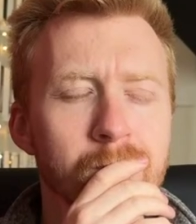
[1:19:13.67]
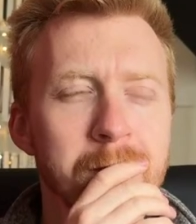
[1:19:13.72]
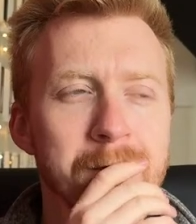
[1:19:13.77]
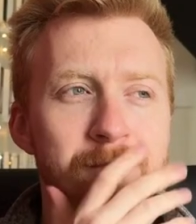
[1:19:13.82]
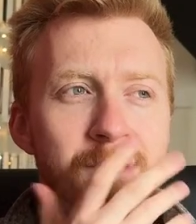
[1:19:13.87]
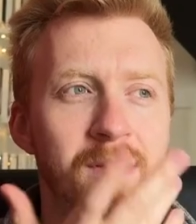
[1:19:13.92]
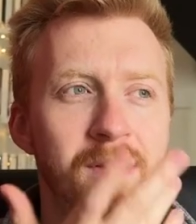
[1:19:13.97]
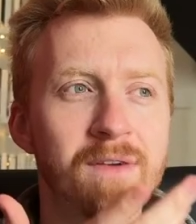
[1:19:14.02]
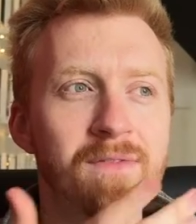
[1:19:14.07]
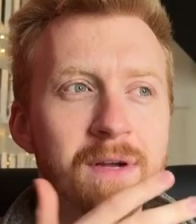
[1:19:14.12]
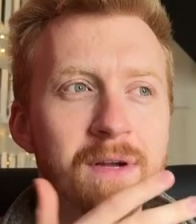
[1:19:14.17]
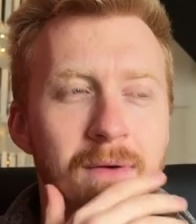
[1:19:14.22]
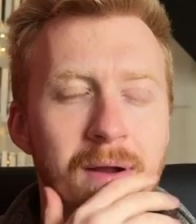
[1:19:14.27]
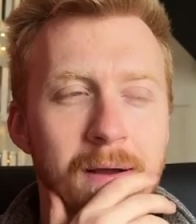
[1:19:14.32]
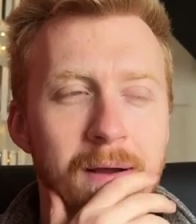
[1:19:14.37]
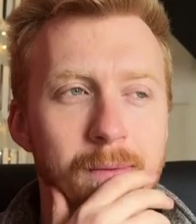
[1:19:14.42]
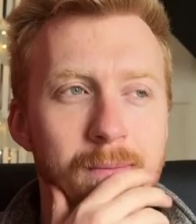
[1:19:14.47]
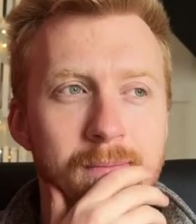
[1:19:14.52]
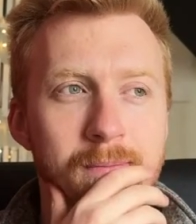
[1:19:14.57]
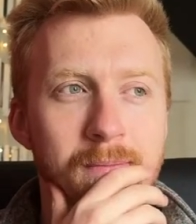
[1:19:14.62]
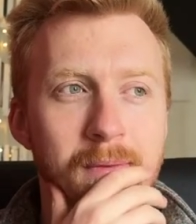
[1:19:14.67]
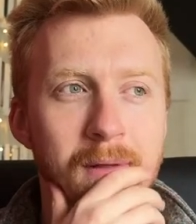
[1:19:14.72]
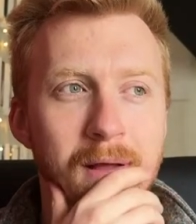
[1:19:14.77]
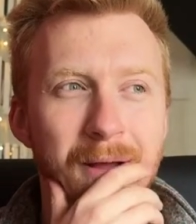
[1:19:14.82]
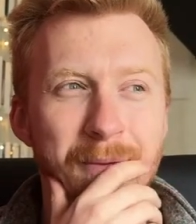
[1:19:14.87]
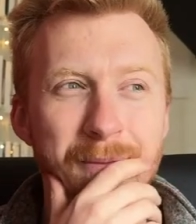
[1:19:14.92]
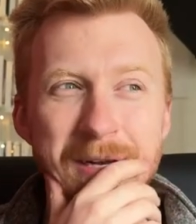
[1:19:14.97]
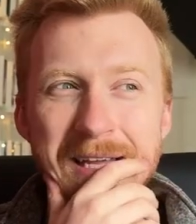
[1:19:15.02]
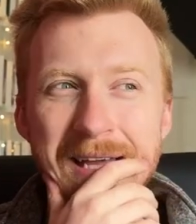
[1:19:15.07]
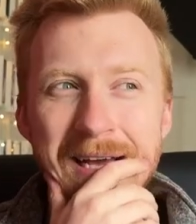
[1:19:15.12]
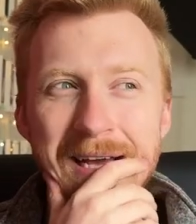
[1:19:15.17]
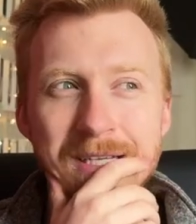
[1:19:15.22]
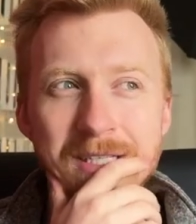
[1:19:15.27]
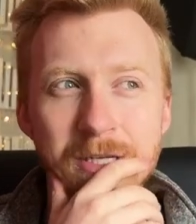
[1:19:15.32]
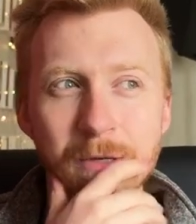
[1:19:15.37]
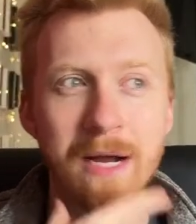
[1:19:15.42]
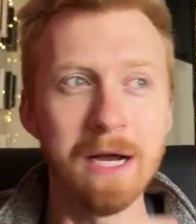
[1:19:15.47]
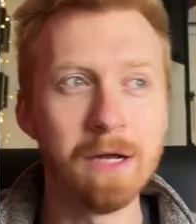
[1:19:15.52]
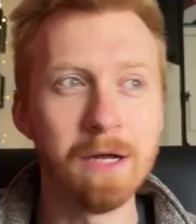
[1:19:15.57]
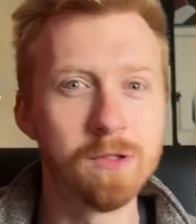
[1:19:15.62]
I'm trying to figure out. I would guess
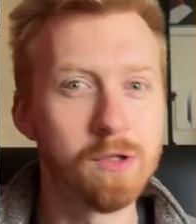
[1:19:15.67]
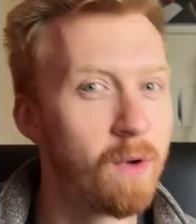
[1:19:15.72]
around